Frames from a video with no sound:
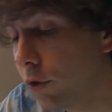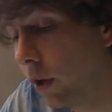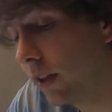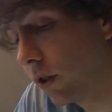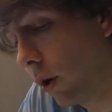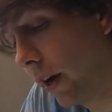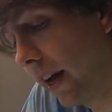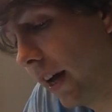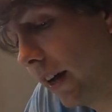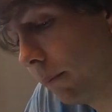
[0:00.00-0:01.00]
Well, let's go
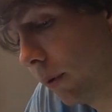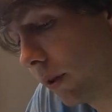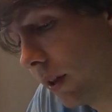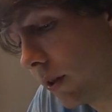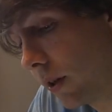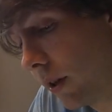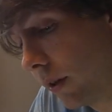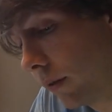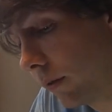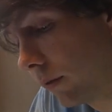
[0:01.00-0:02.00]
ahead and put this
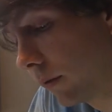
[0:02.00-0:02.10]
on.